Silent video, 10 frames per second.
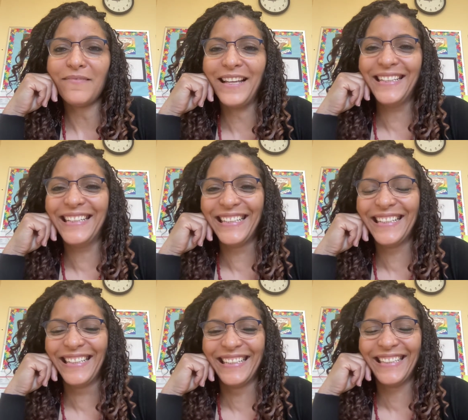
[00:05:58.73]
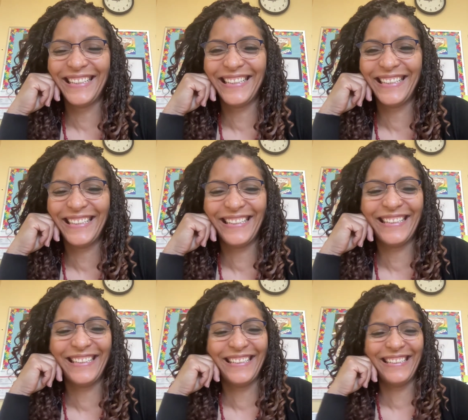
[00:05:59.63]

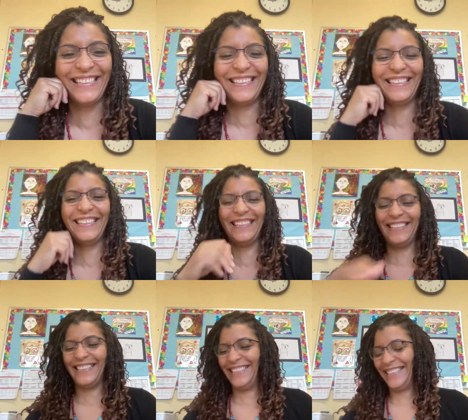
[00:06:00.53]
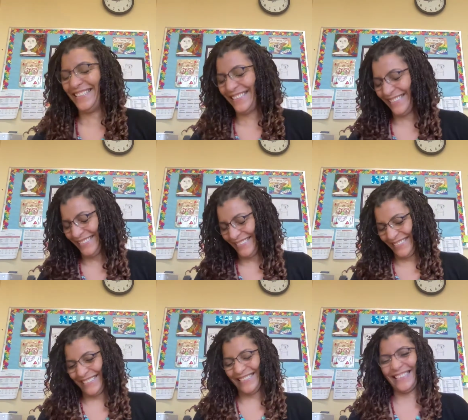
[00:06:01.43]
Nothing is said.